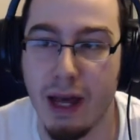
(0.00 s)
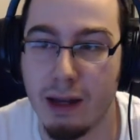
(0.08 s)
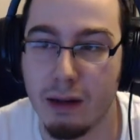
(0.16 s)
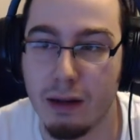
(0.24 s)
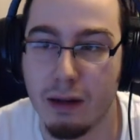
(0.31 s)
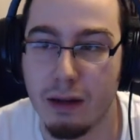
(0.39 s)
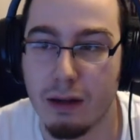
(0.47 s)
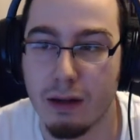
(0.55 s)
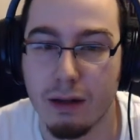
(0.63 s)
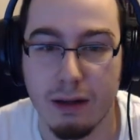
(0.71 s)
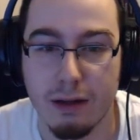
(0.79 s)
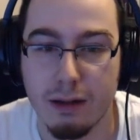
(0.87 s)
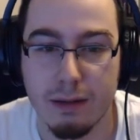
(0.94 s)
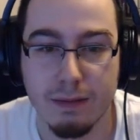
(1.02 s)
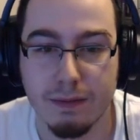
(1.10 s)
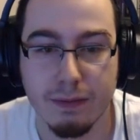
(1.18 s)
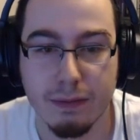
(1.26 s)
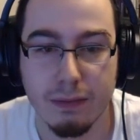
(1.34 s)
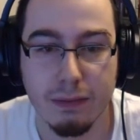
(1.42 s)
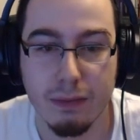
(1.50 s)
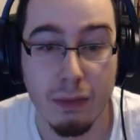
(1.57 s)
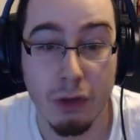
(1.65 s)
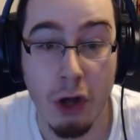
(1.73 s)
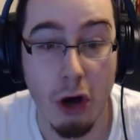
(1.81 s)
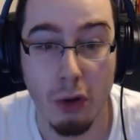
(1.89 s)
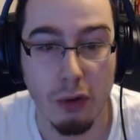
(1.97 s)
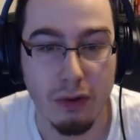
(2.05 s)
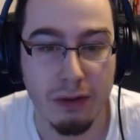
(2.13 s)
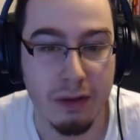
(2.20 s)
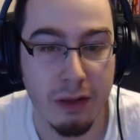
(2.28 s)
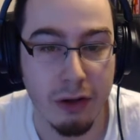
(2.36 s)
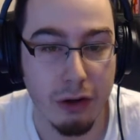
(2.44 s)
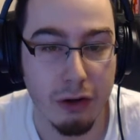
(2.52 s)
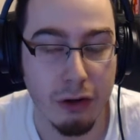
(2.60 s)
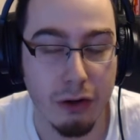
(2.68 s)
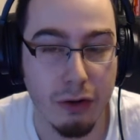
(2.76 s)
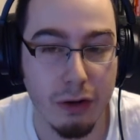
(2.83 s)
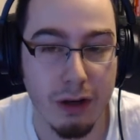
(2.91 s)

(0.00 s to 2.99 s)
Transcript: that no, they're